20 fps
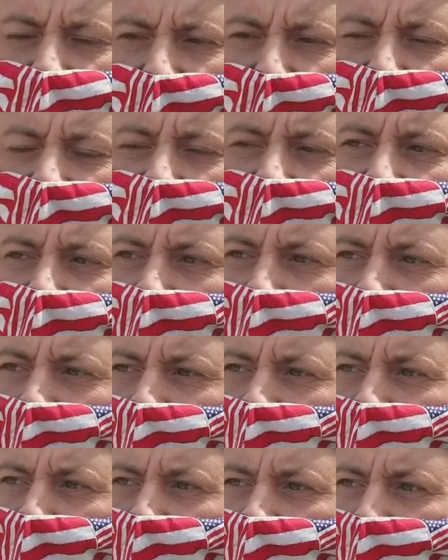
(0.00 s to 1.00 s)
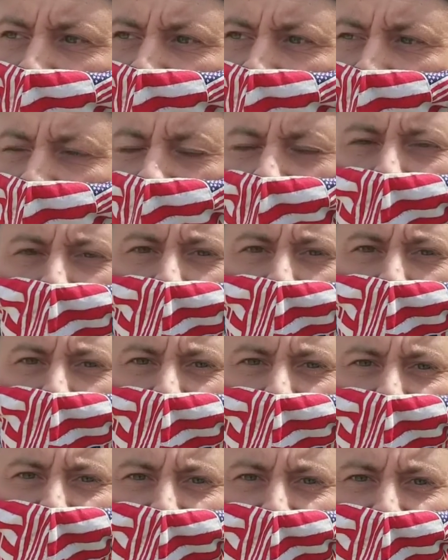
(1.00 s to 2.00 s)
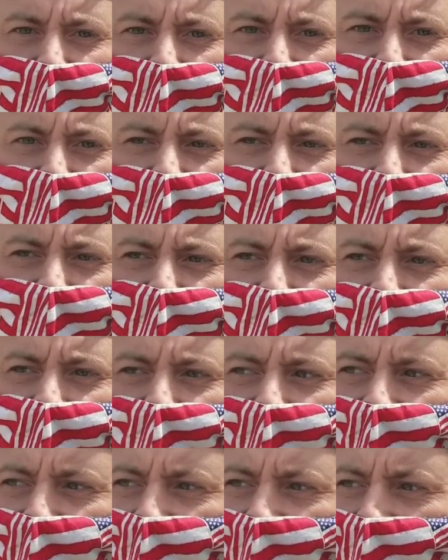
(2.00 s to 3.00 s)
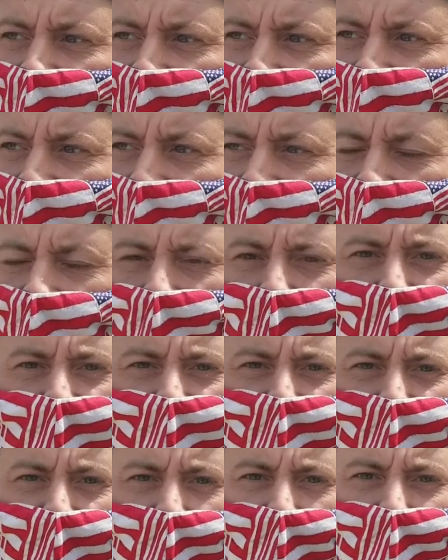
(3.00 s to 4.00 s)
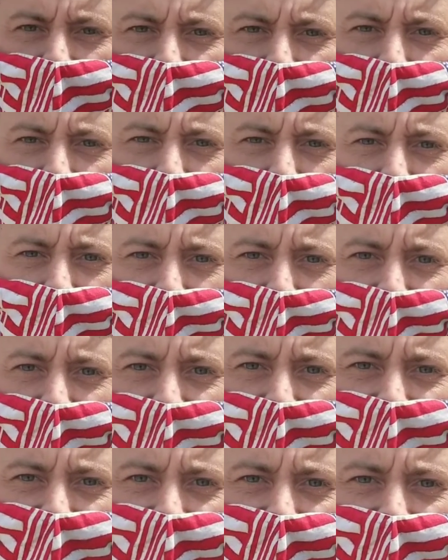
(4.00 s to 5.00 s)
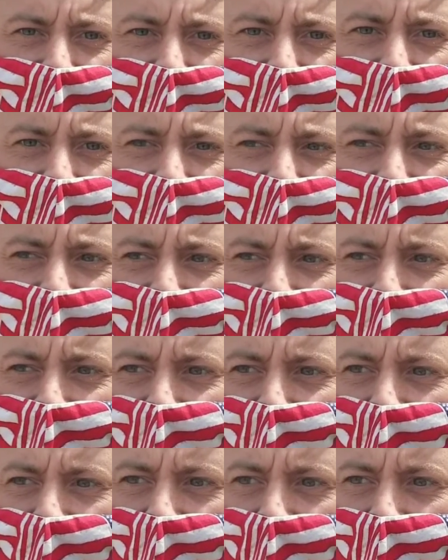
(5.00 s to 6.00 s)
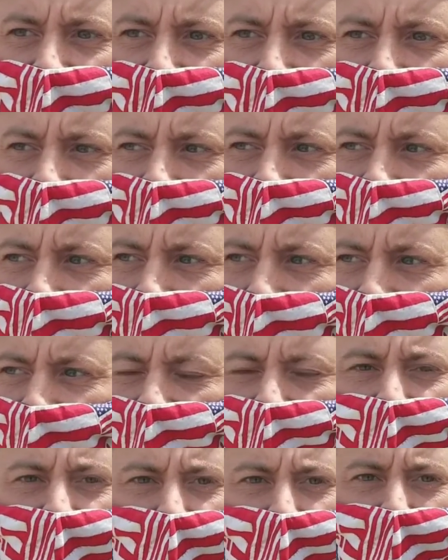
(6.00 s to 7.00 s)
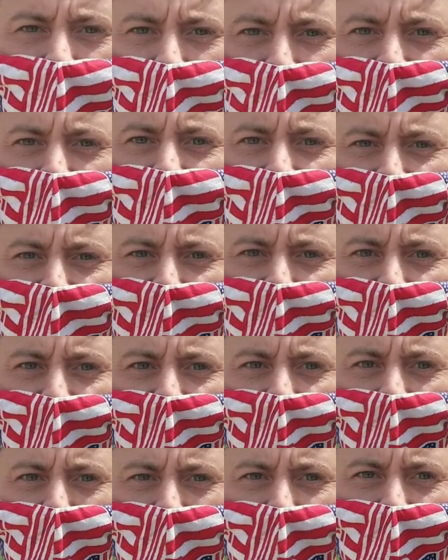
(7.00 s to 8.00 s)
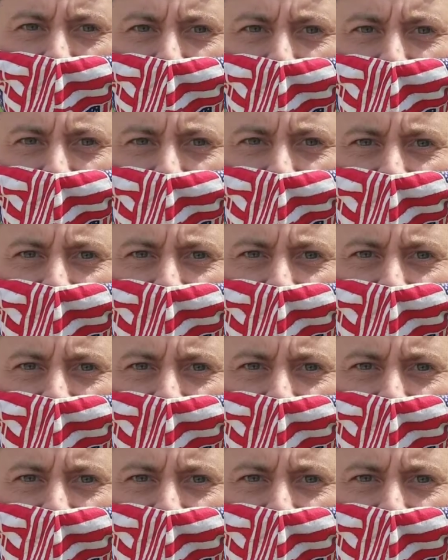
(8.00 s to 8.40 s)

I think the more affordable you make the housing and kind of reestablish the middle class of Dayton, um, I think you could bring it back to life quicker. Yeah.